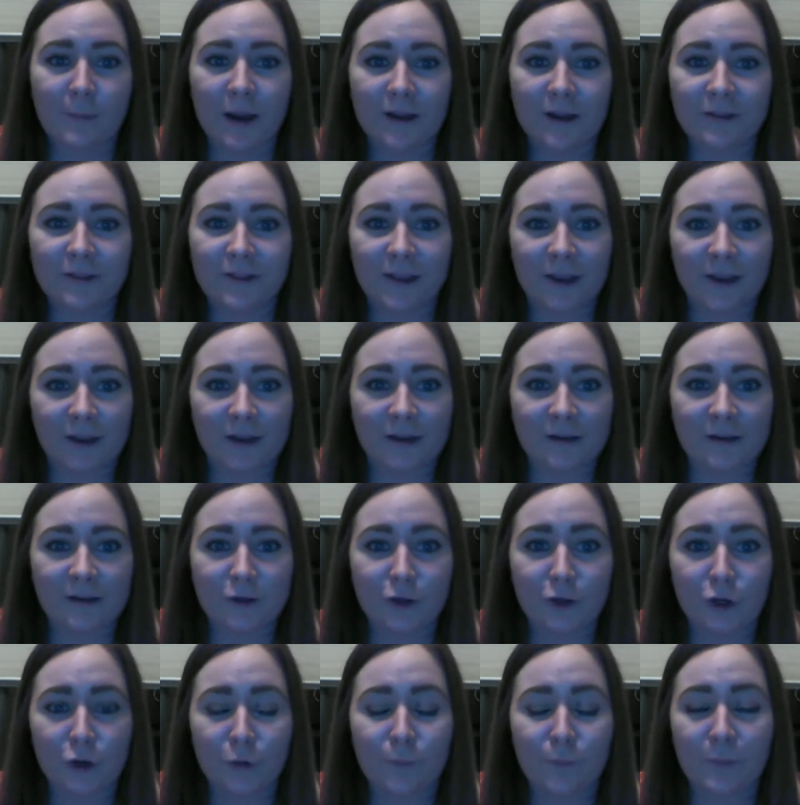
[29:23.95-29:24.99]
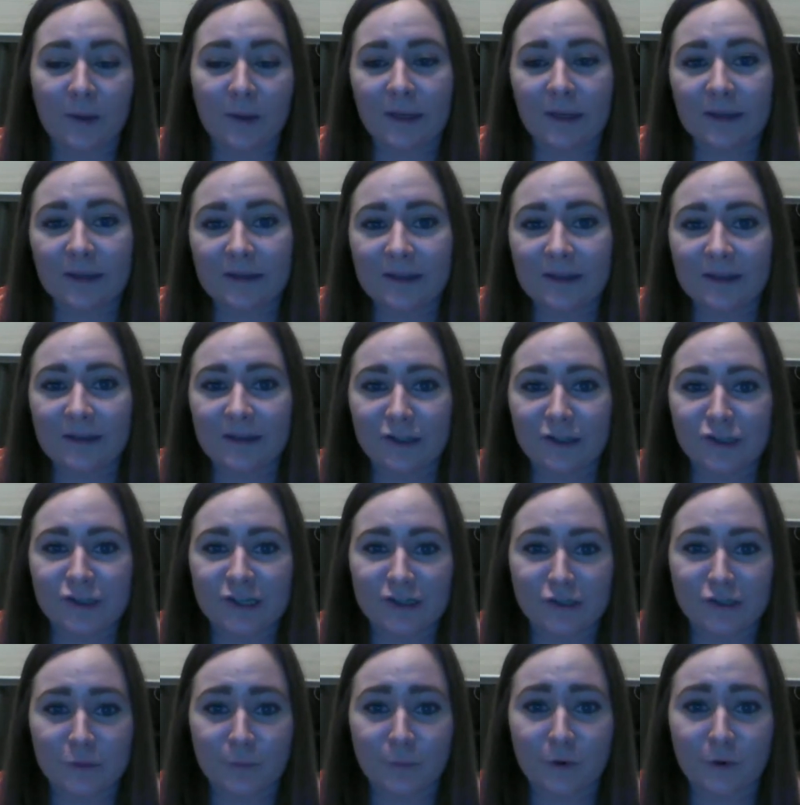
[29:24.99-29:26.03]
I think, being in
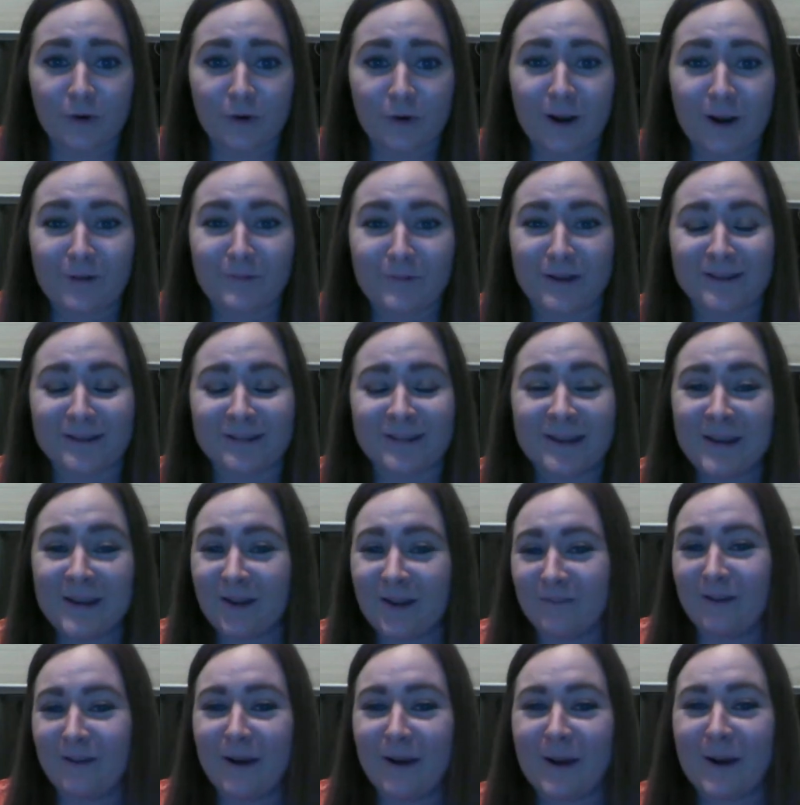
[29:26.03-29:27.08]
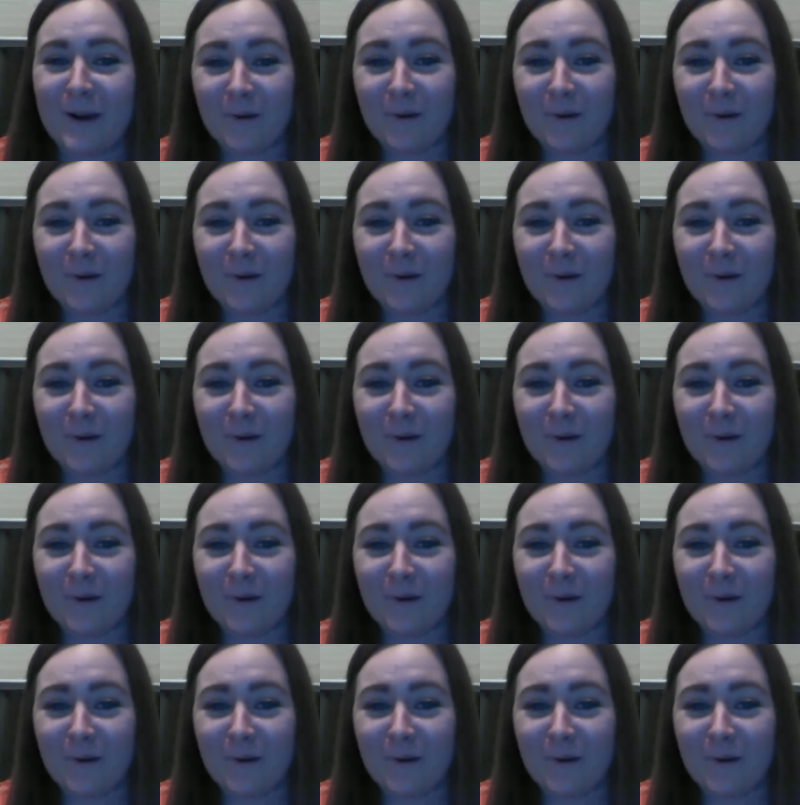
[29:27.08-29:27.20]
the initiation program is